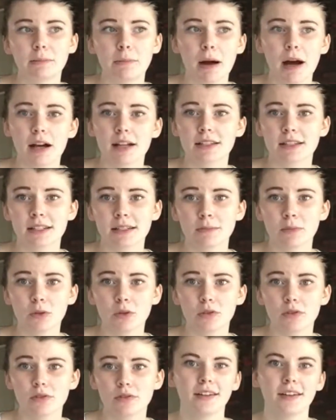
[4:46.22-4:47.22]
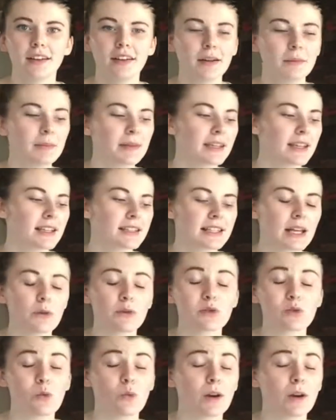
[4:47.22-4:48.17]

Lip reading: pasta bowl, because that was